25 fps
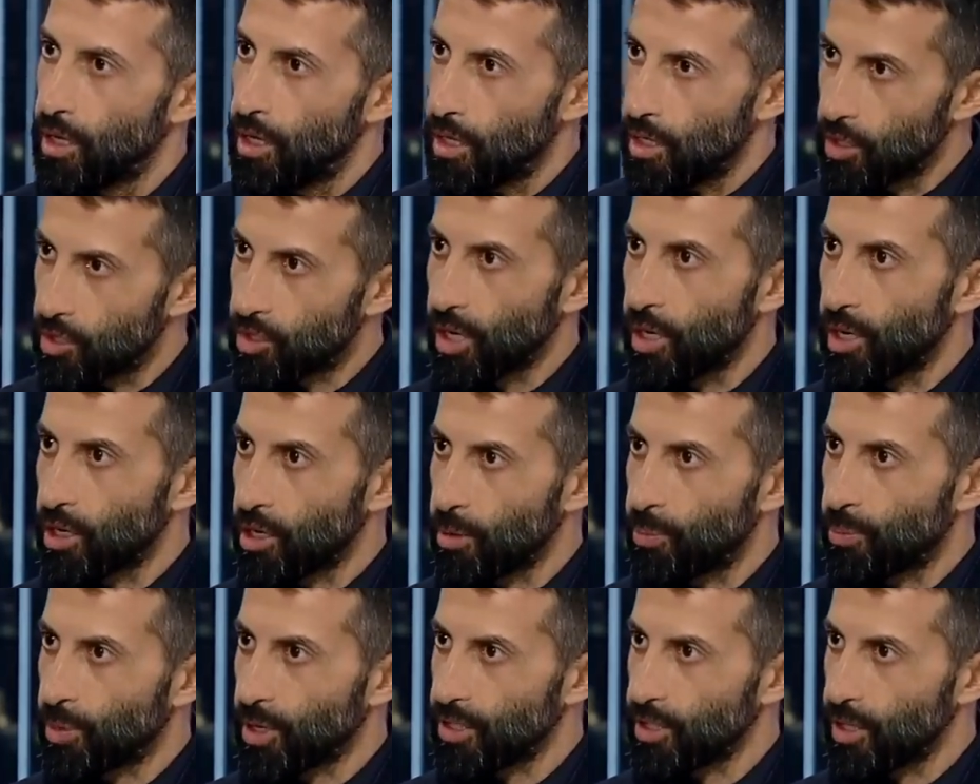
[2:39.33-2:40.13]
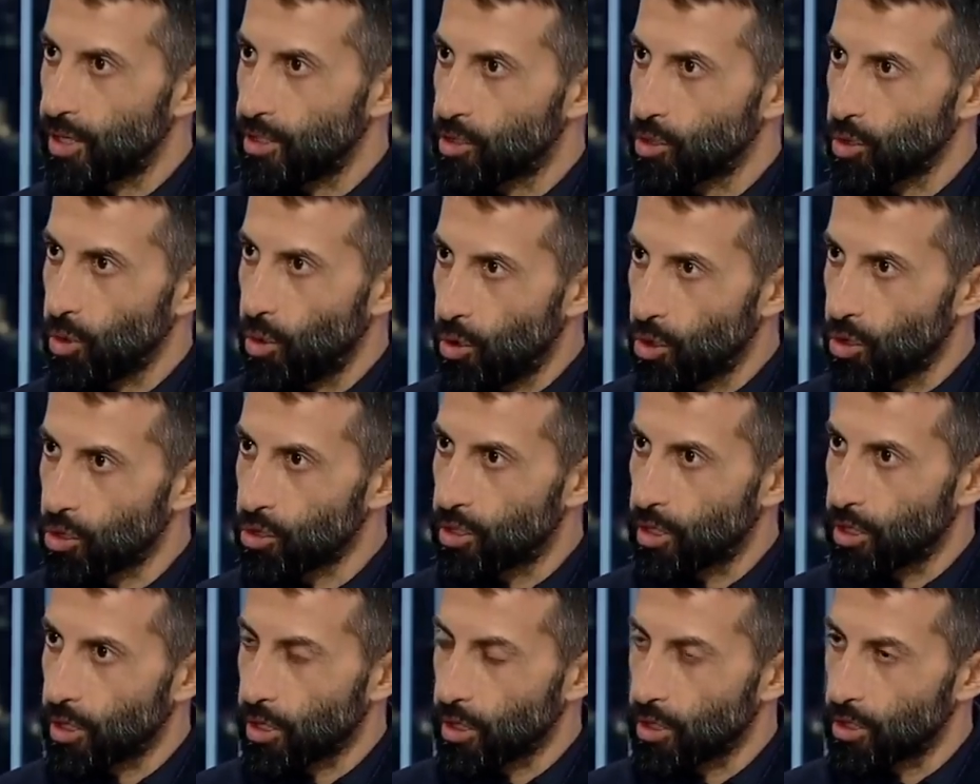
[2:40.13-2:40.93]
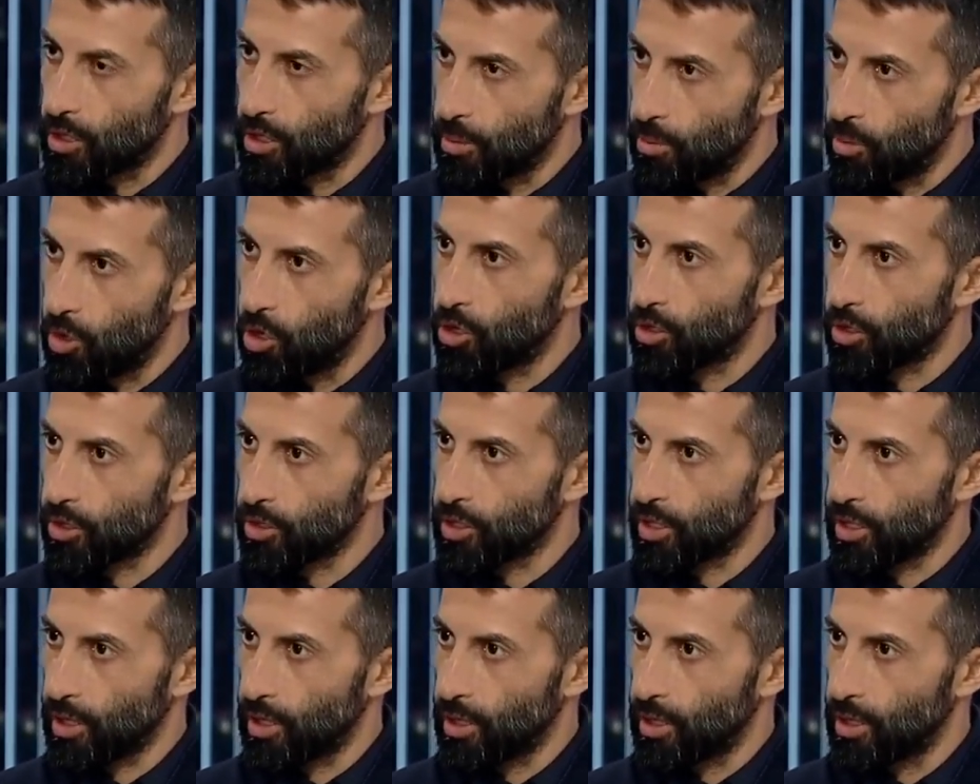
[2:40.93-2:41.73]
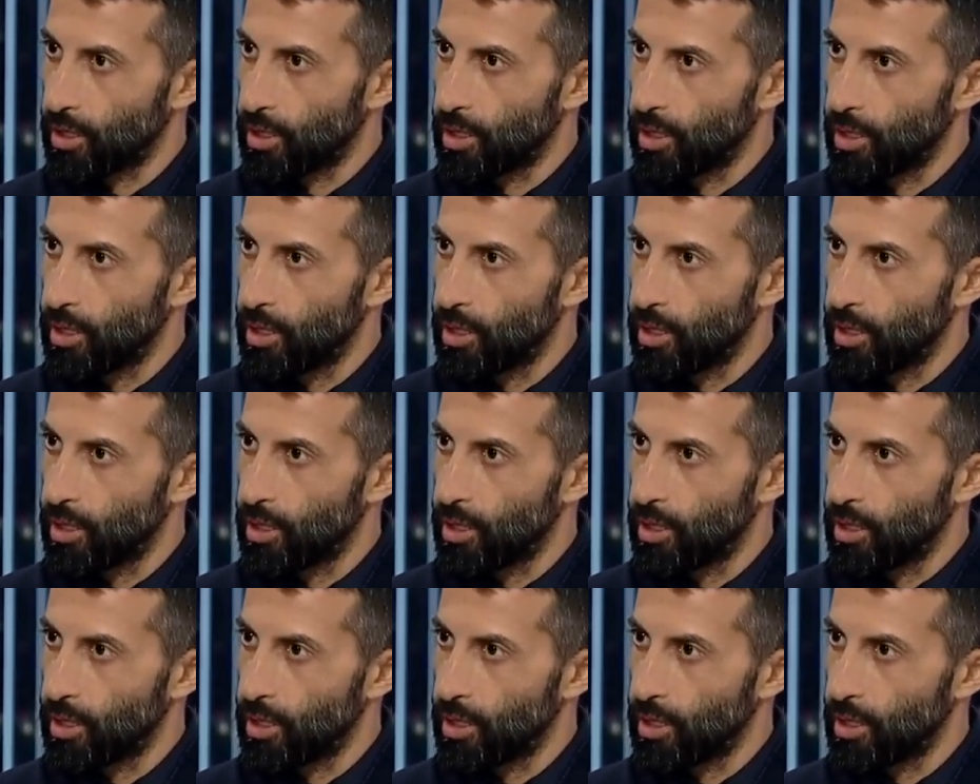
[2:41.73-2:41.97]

Israel represents order, democracy.